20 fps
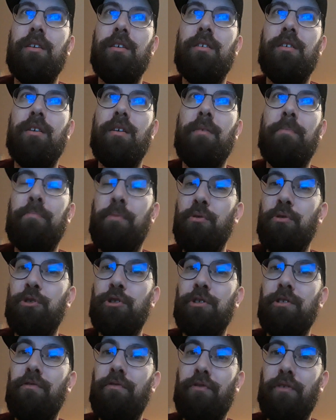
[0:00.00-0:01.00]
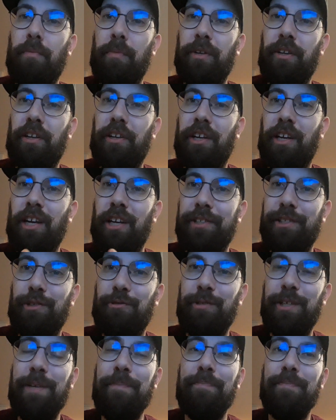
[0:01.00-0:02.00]
uh, person from another
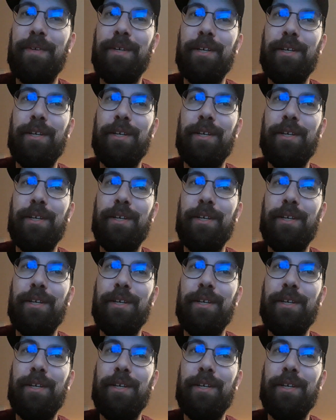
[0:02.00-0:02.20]
country.